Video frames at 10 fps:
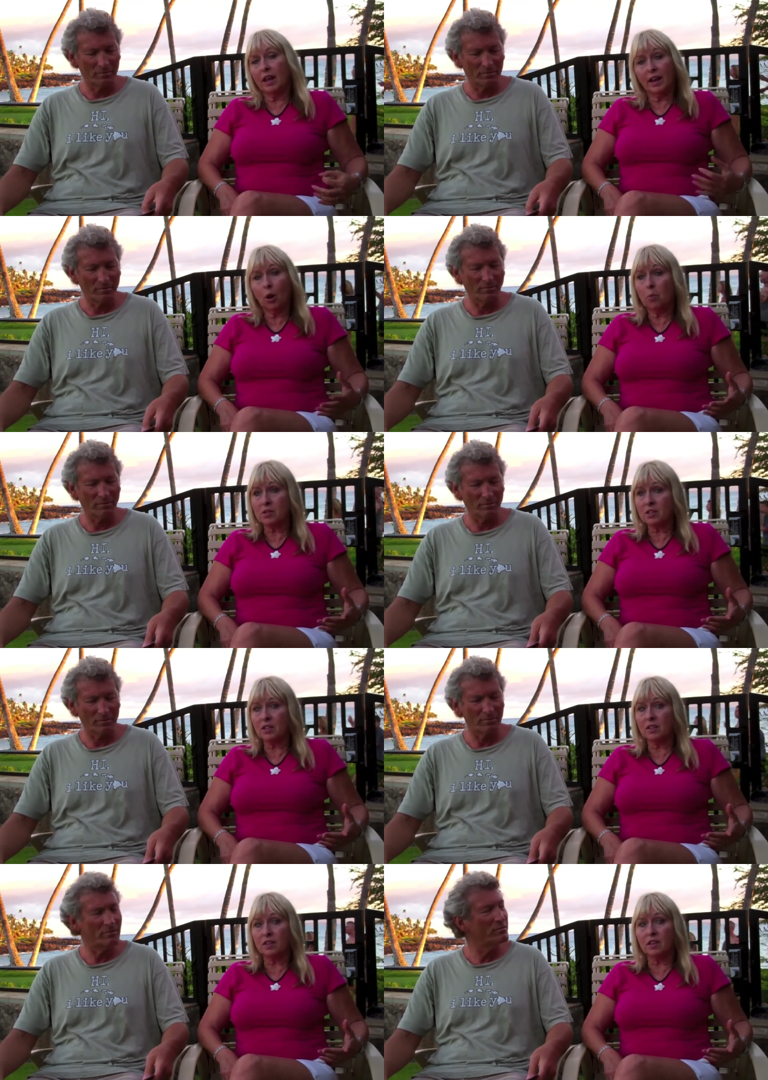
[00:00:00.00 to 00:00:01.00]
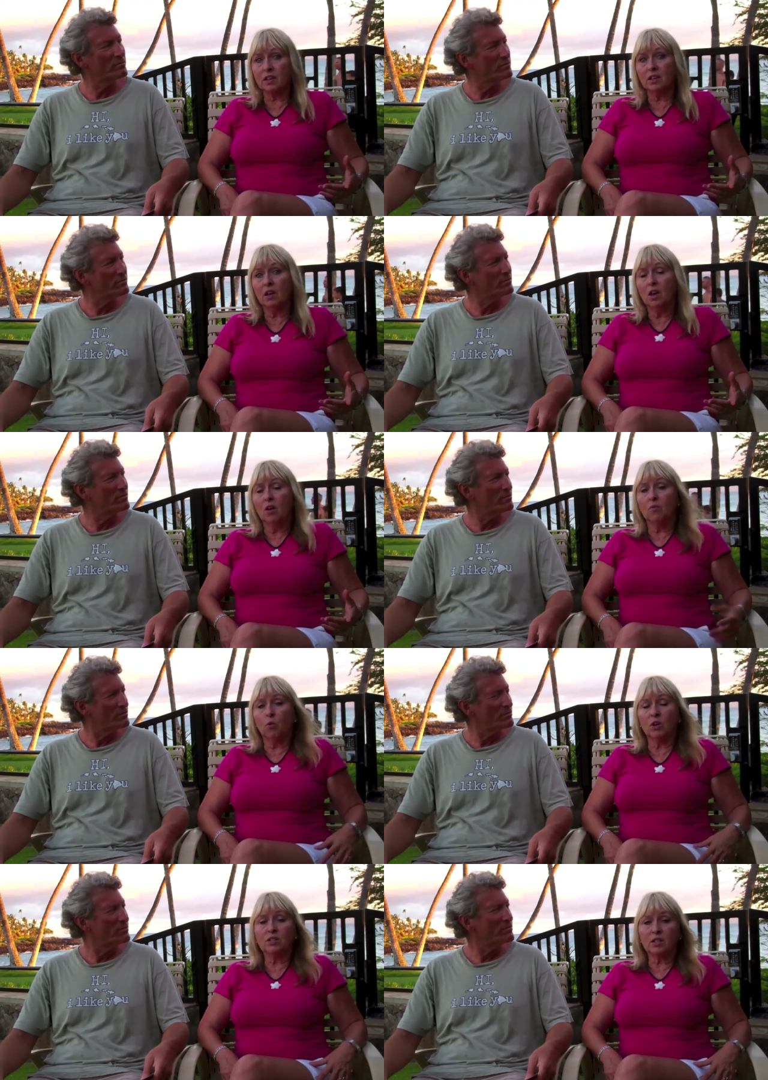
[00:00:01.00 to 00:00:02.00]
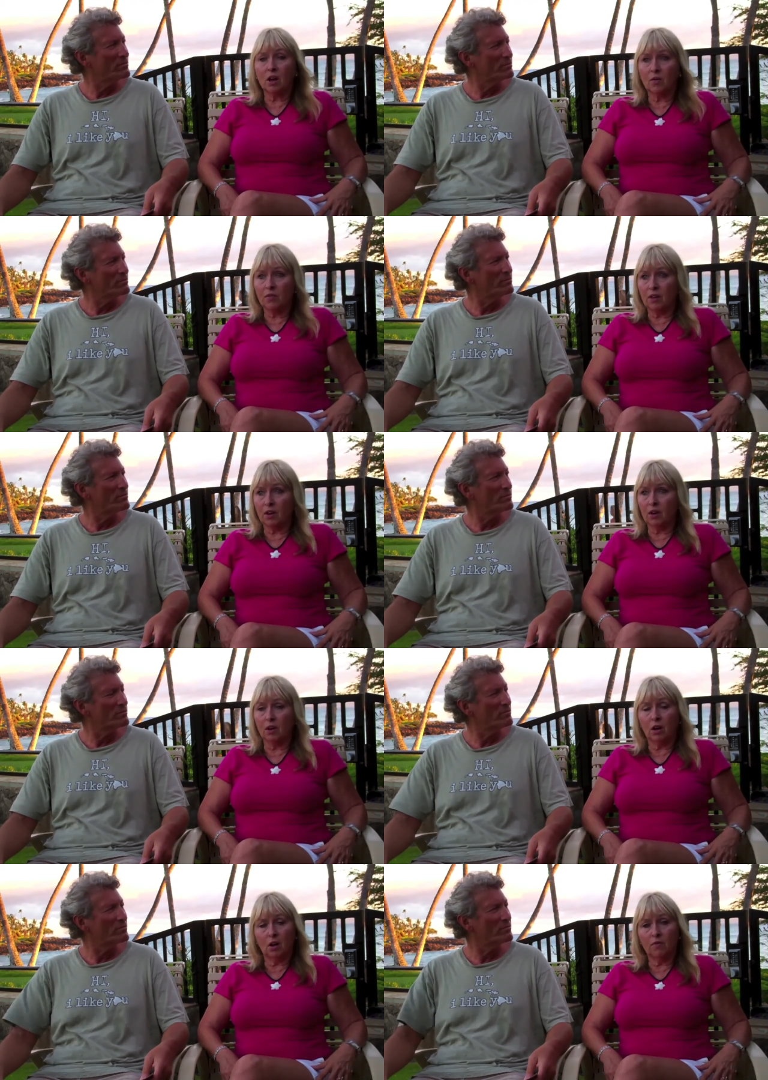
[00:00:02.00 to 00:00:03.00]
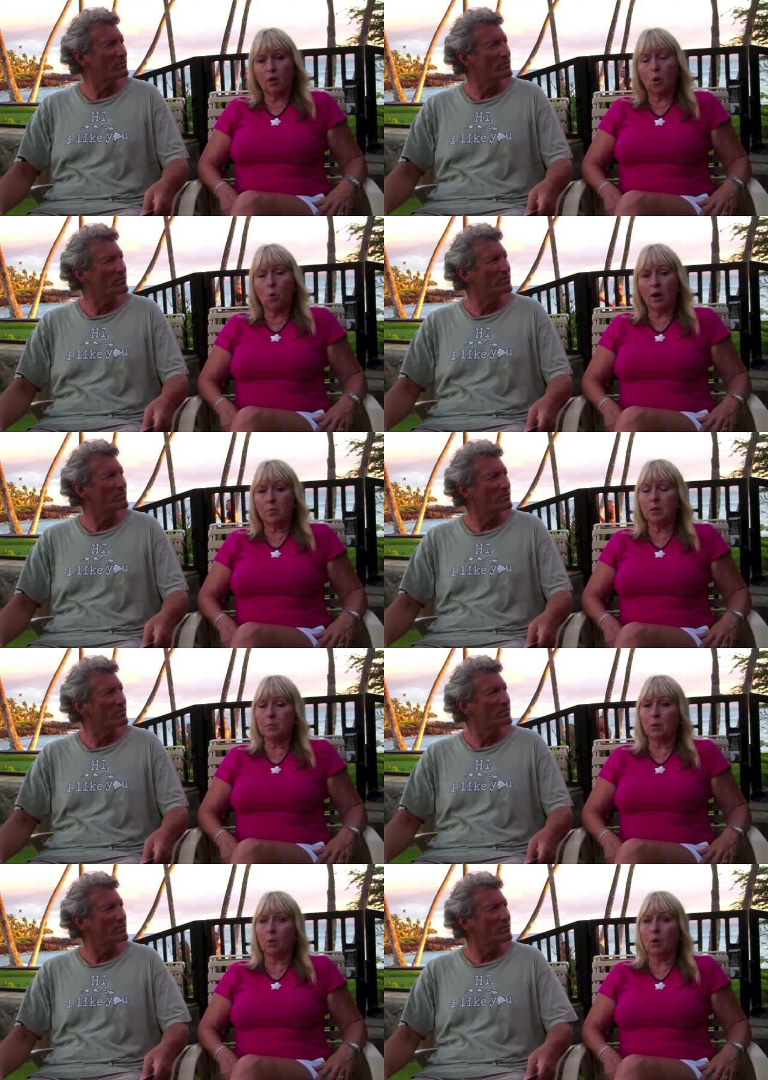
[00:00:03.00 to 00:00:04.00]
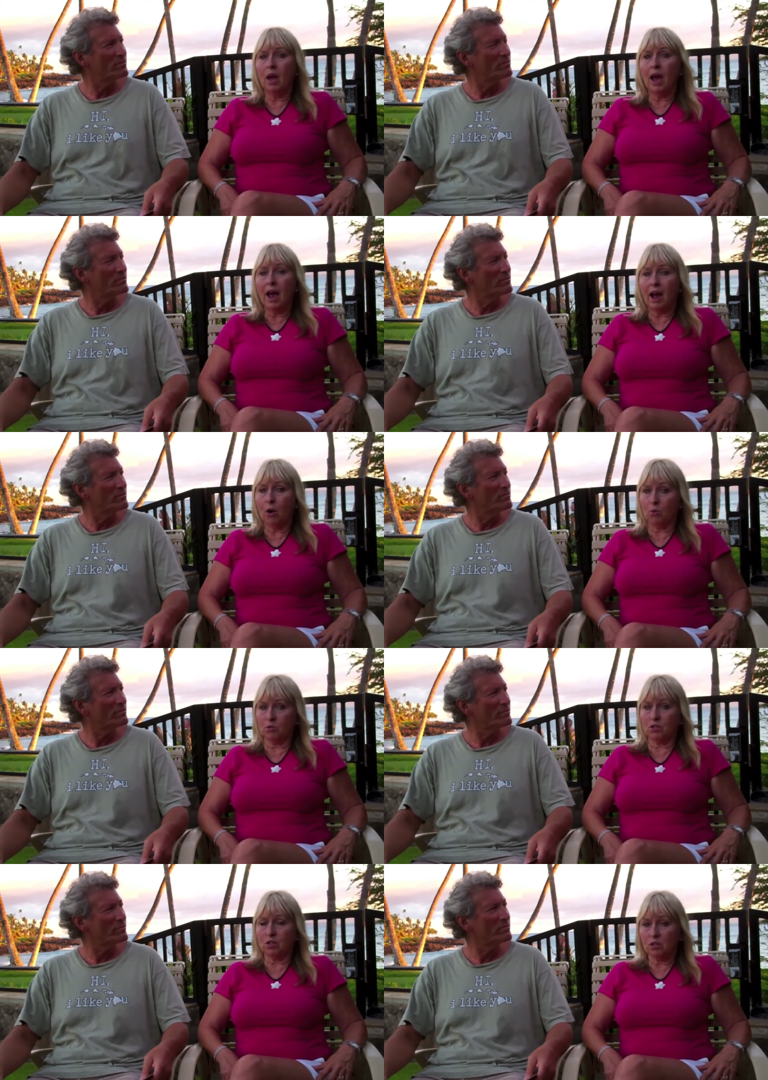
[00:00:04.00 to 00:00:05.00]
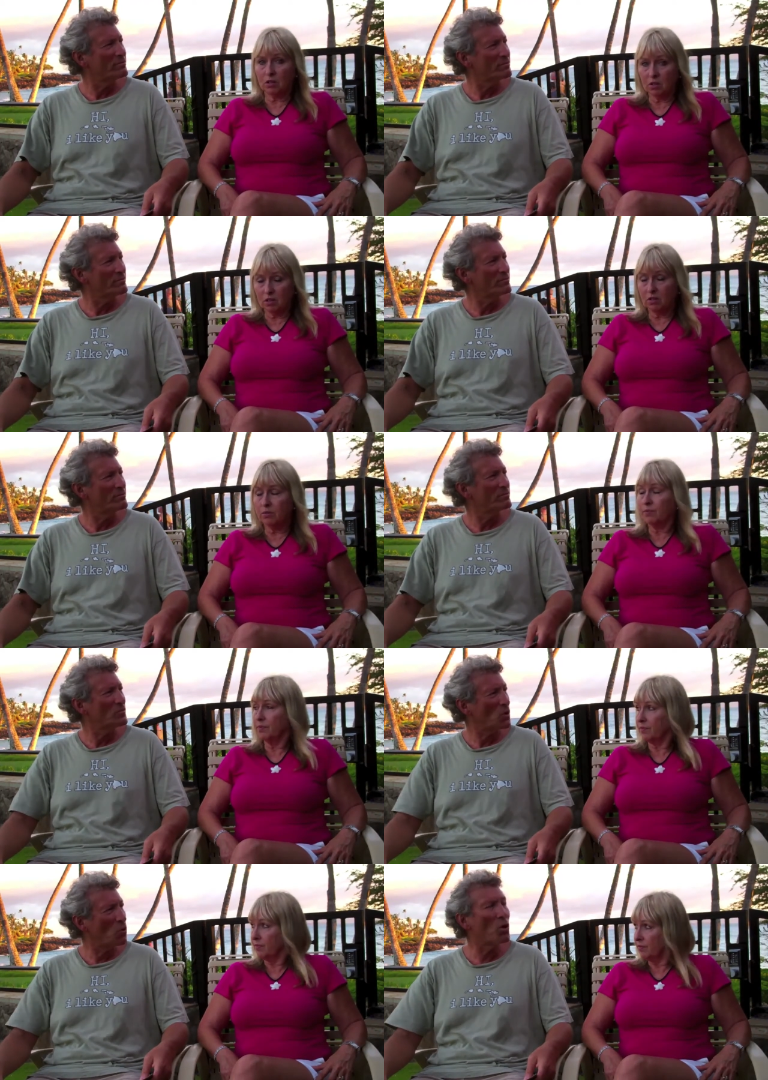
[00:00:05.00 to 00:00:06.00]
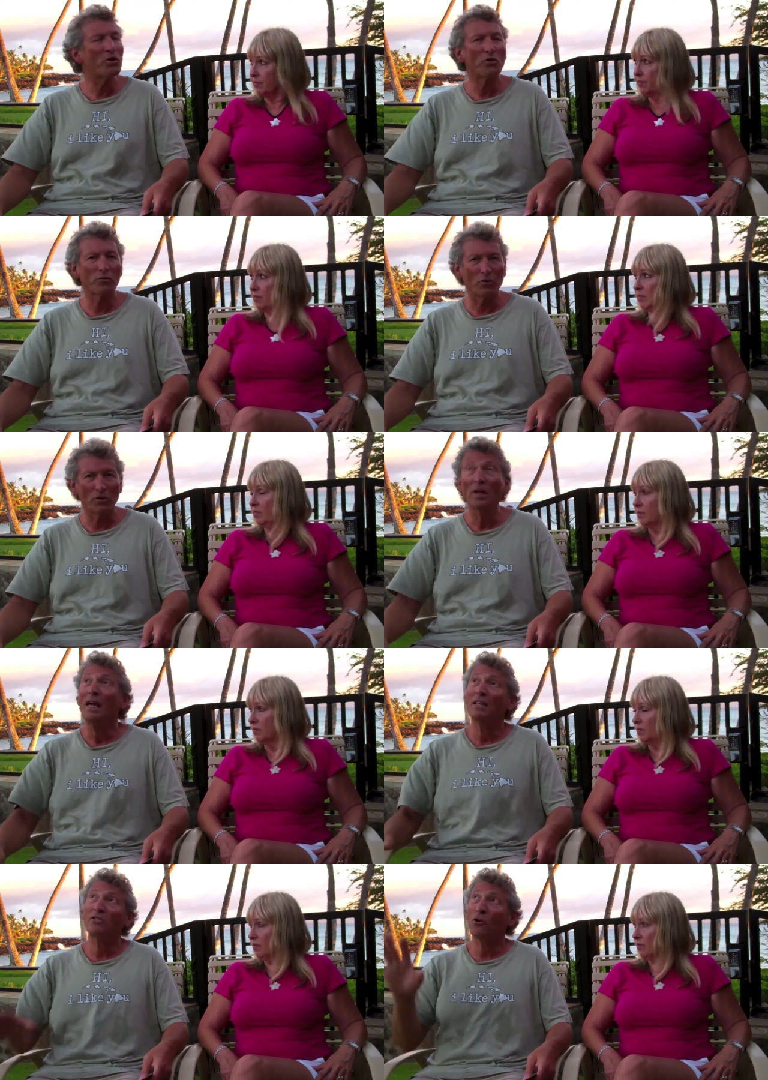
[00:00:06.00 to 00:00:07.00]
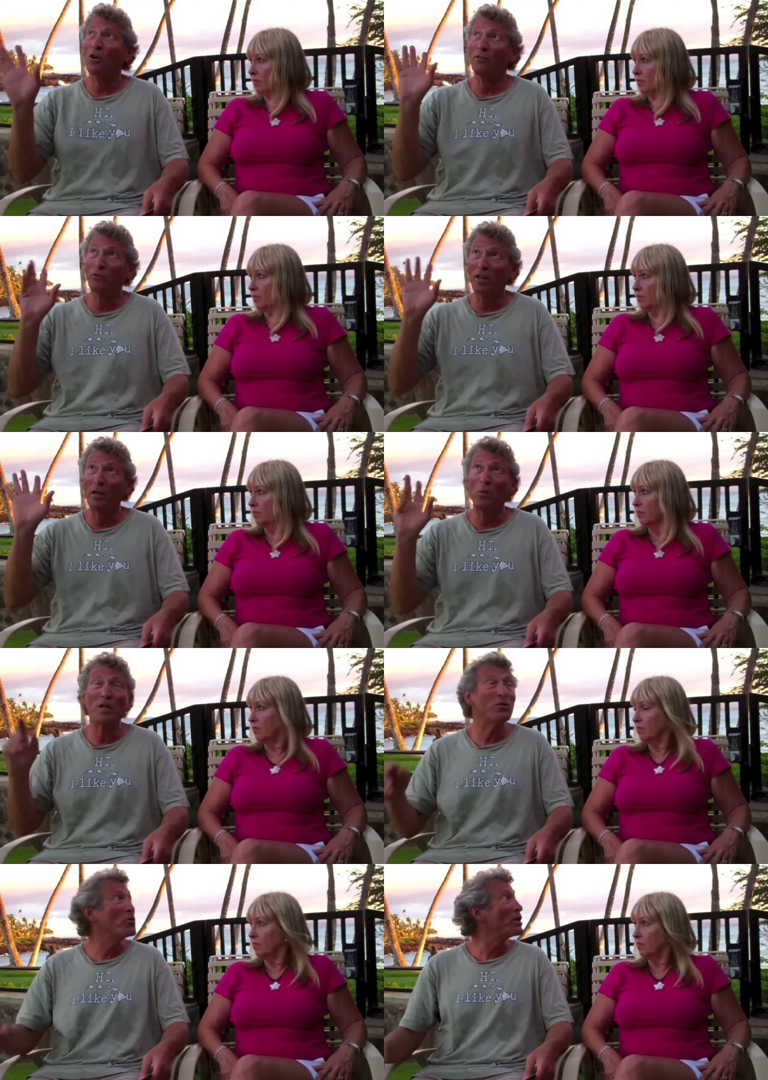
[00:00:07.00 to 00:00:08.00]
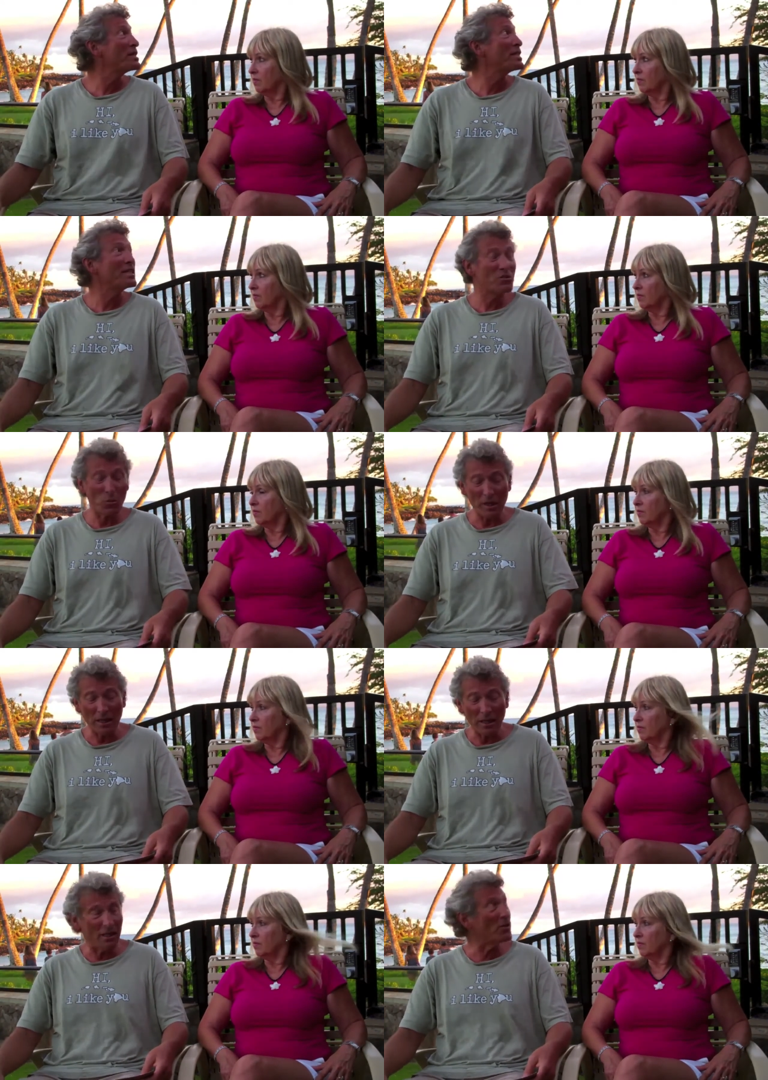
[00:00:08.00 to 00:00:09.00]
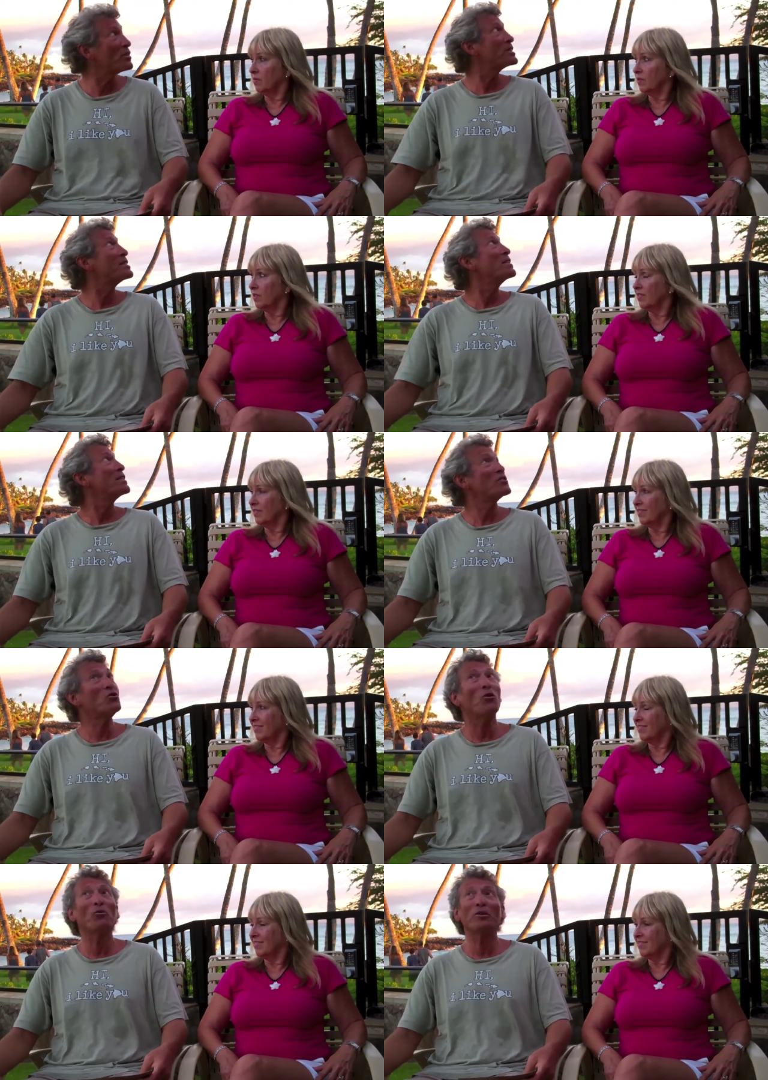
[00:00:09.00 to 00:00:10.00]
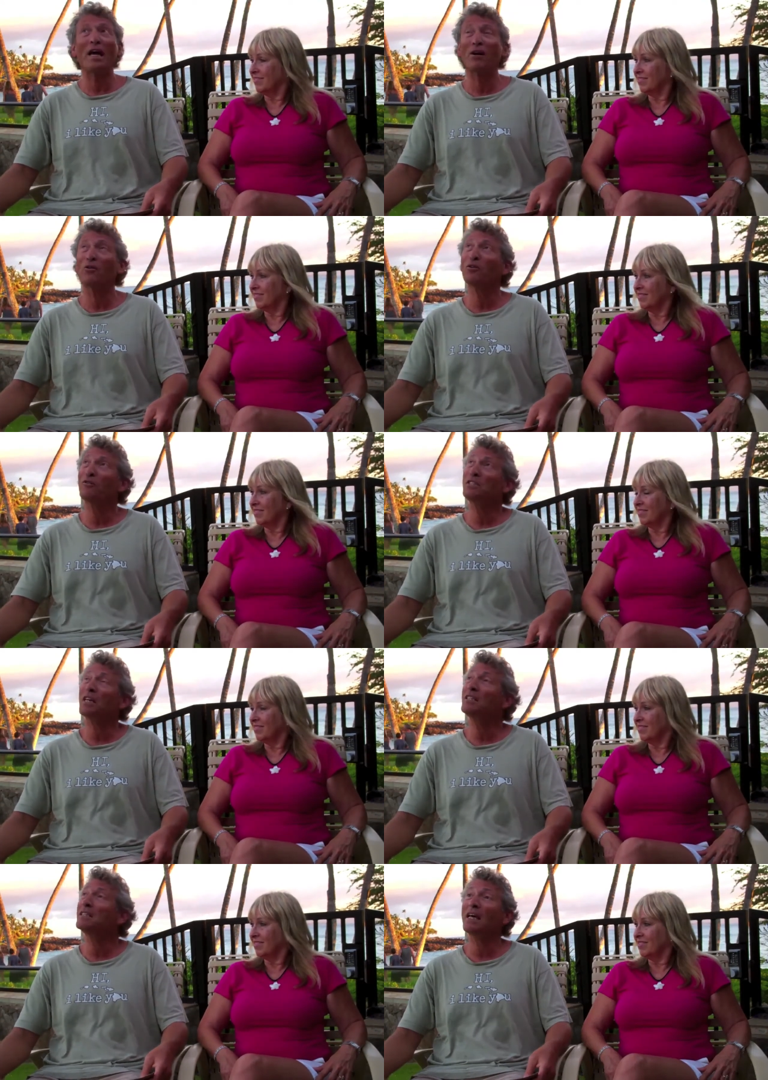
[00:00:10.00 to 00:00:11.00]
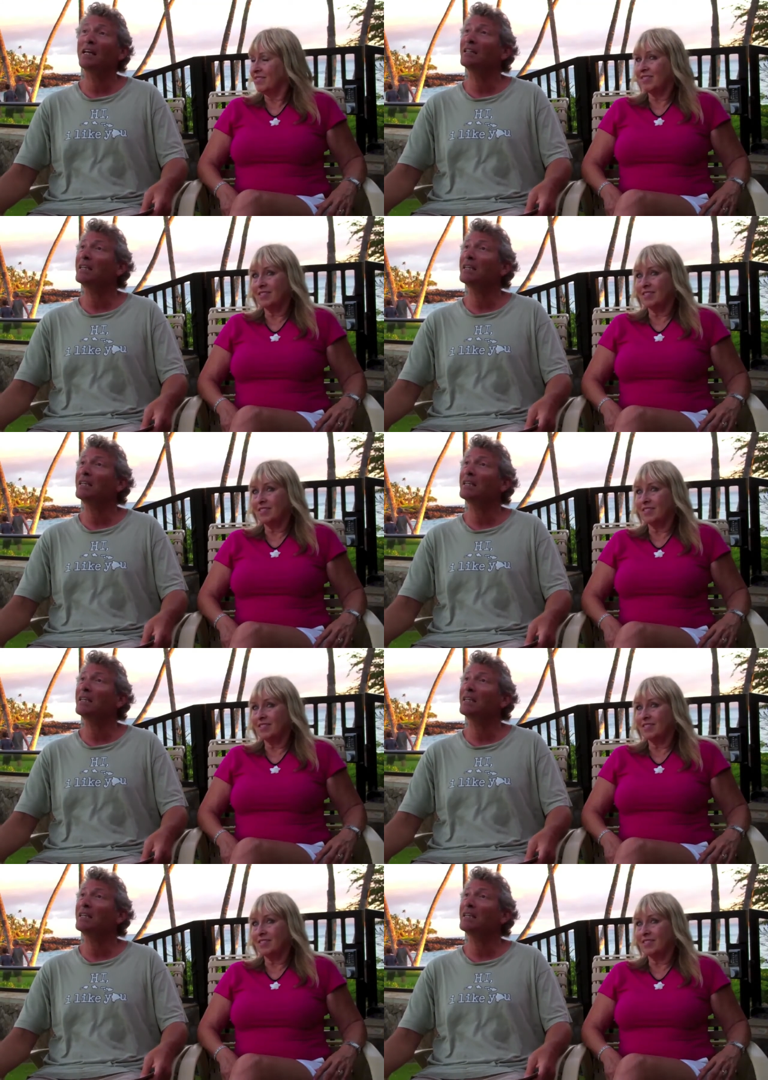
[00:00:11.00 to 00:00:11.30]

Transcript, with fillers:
Speaker 1: help us get the voice of the Hawaiian people out.
Speaker 2: Wonderful. And sorry for any wind noise. It is windy here. This golden hour of sunset, it's